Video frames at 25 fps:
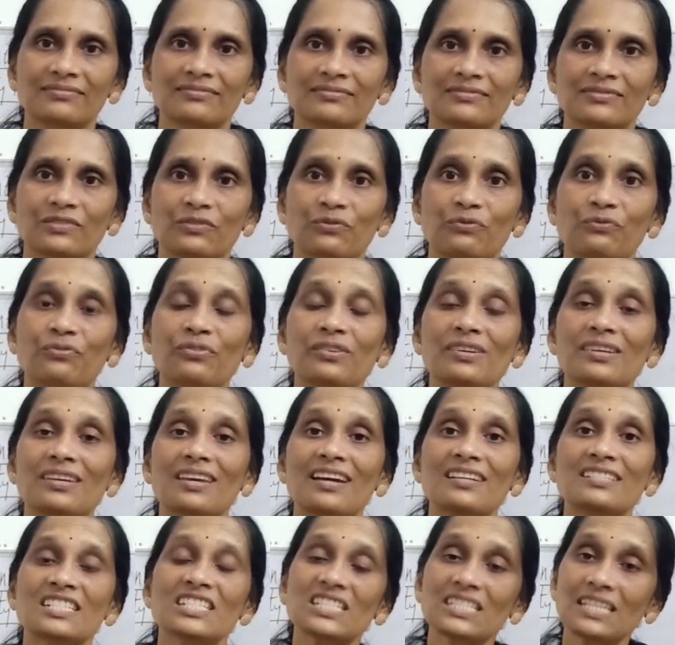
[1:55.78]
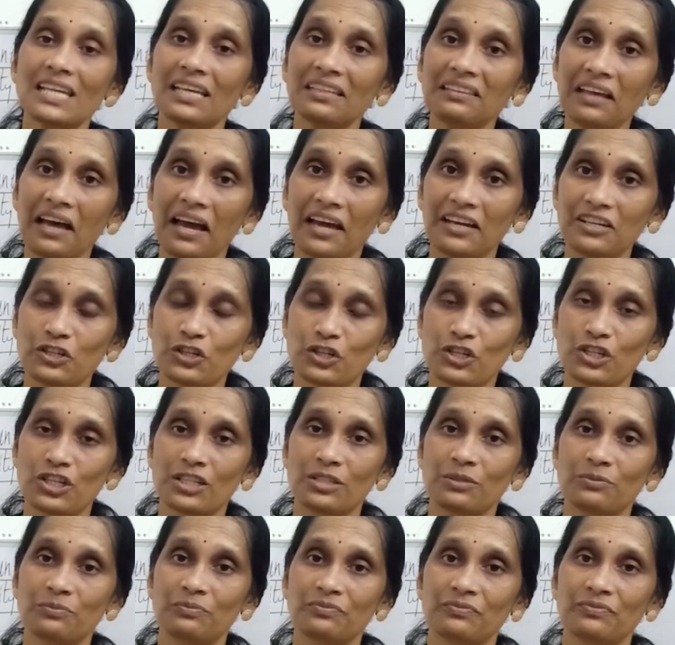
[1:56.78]
we can say that
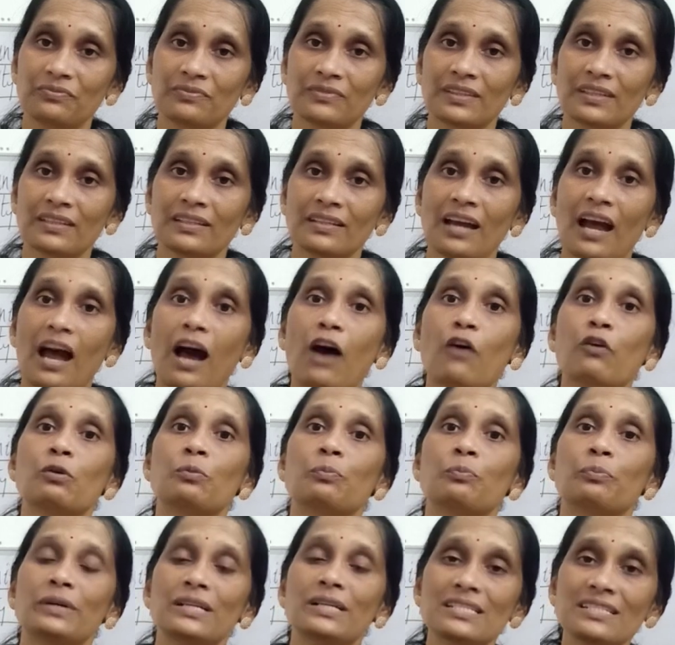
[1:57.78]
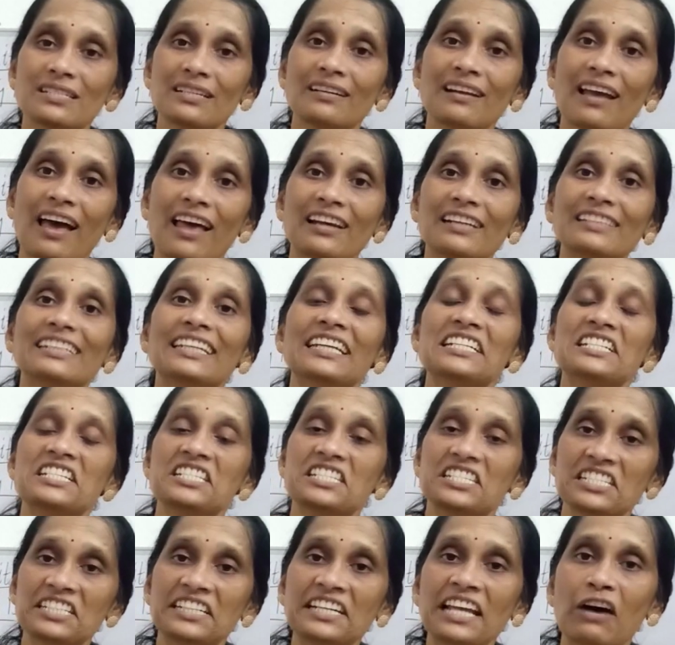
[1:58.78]
our personality is
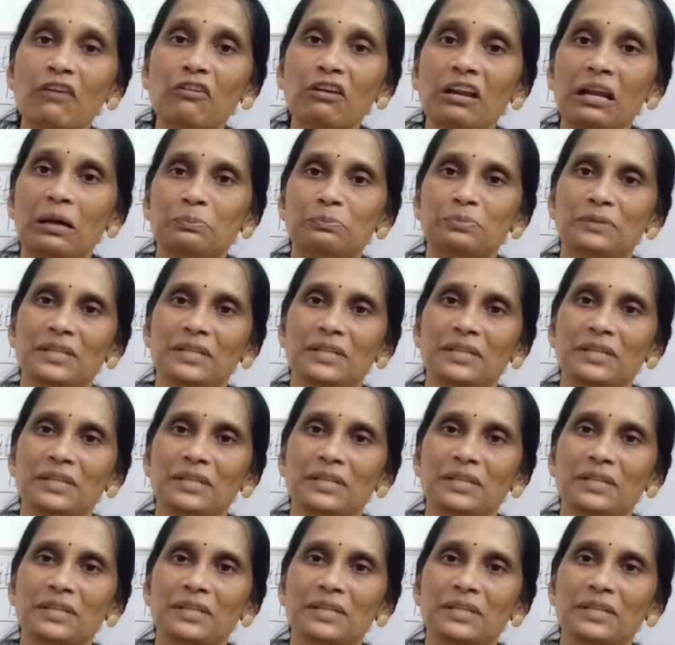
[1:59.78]
developed.